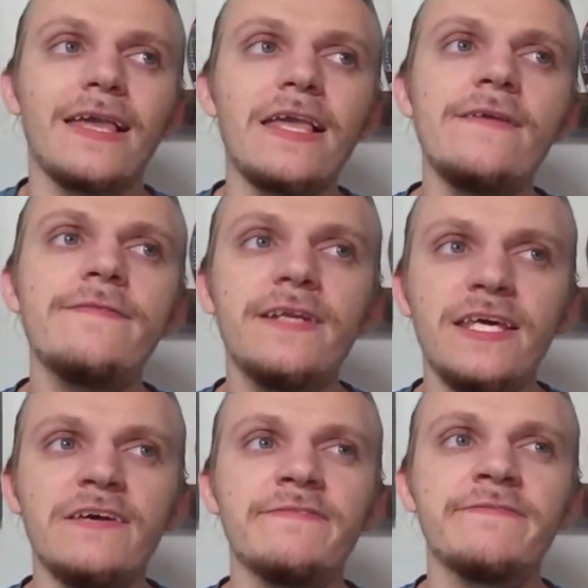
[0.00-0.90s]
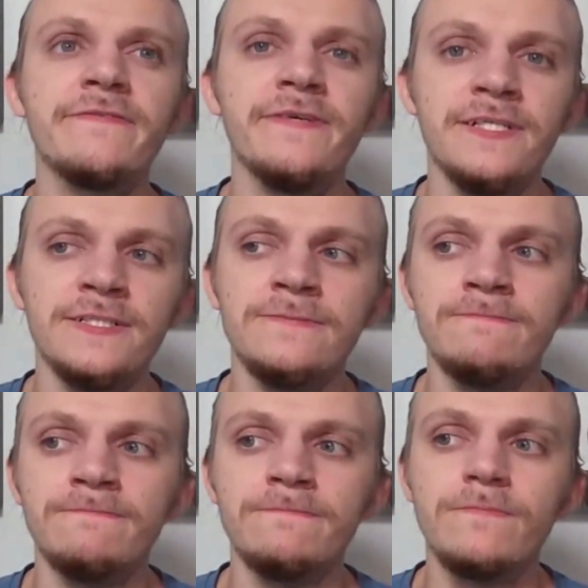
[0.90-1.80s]
even if
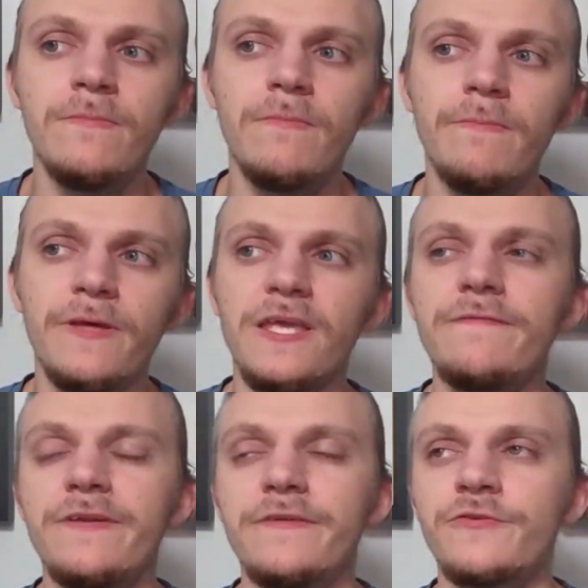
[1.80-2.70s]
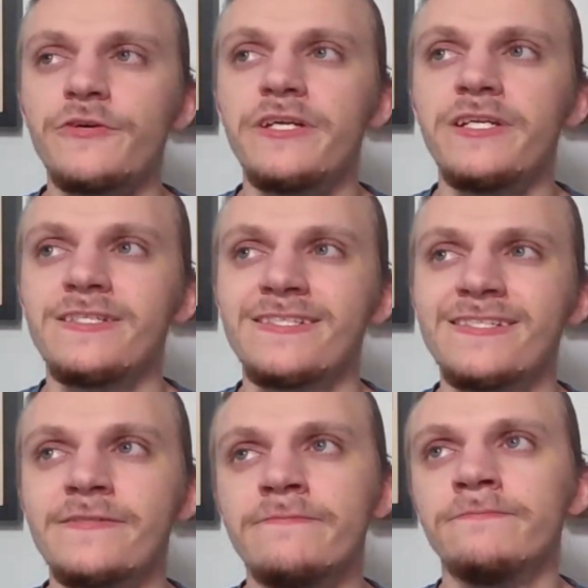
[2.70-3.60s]
even if Creed
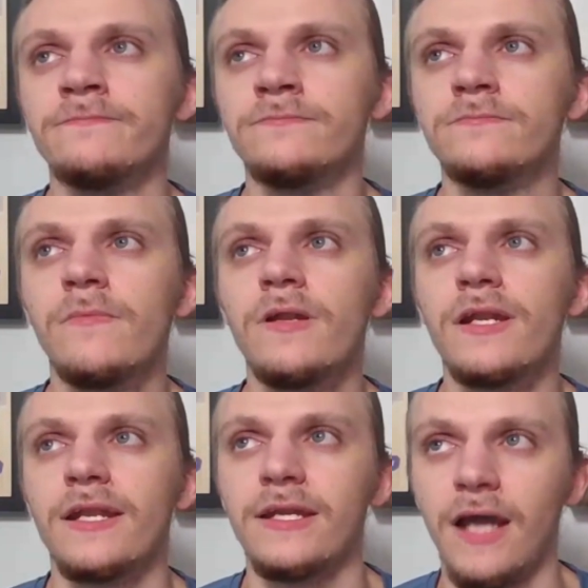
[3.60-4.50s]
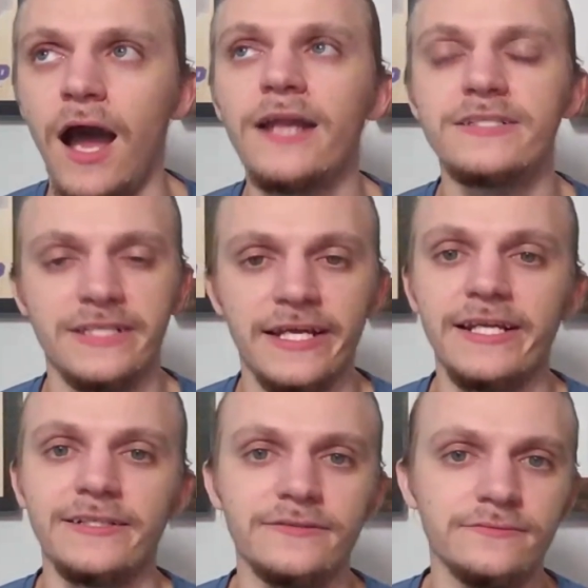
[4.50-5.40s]
is not
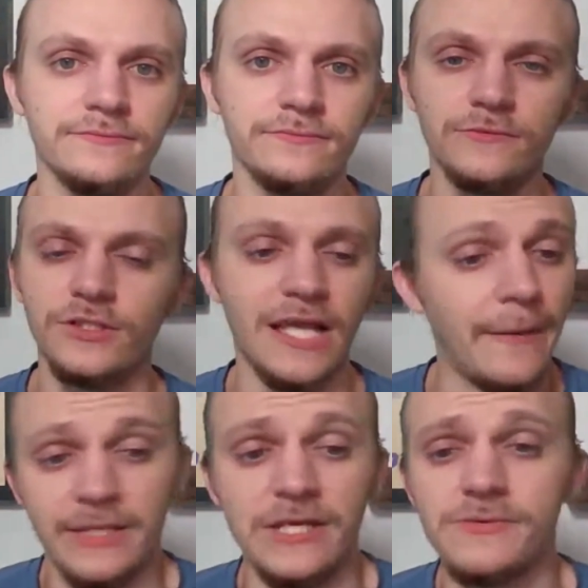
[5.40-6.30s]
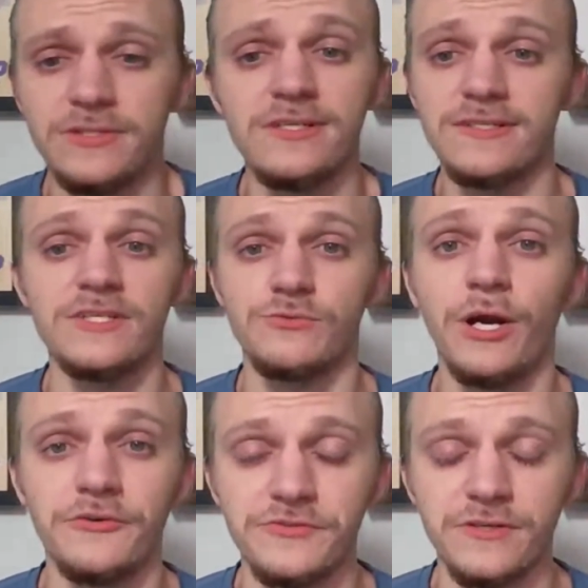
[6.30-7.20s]
getting I mean, he was listed as
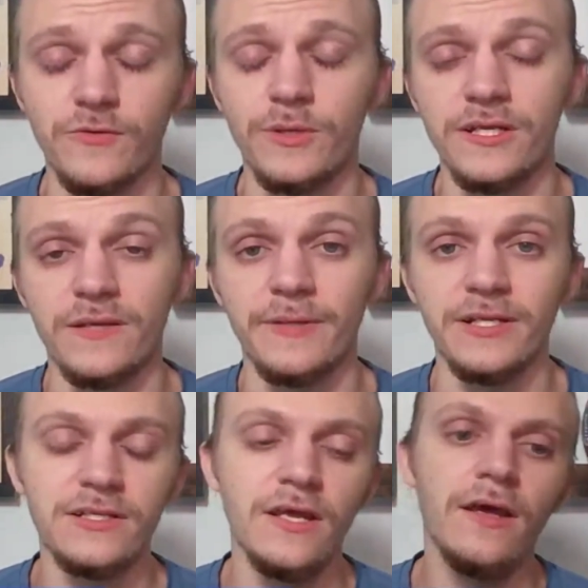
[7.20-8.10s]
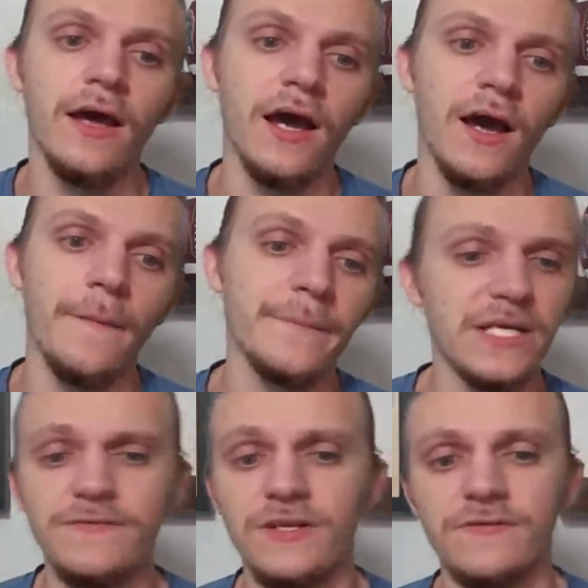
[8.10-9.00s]
wide receiver when he committed. Uh, but
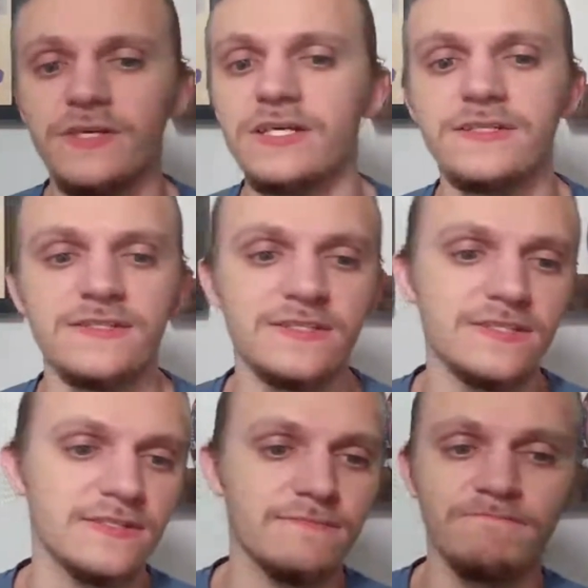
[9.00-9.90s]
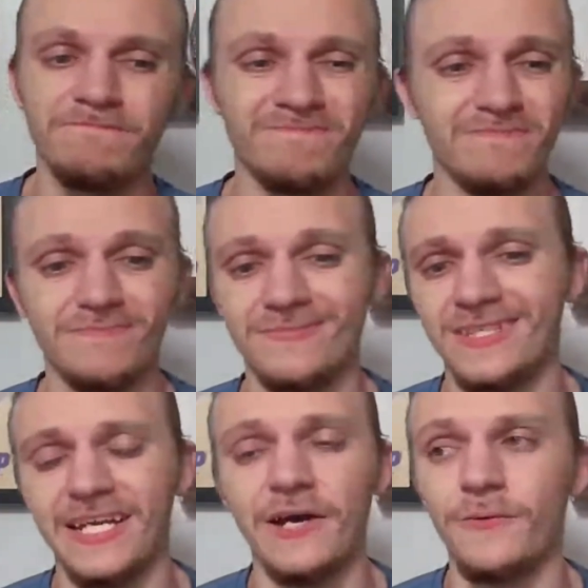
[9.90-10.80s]
even if he is,
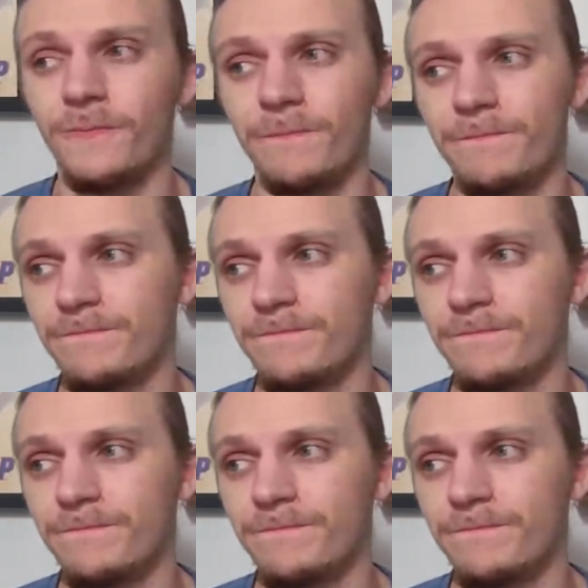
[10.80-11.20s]
you know,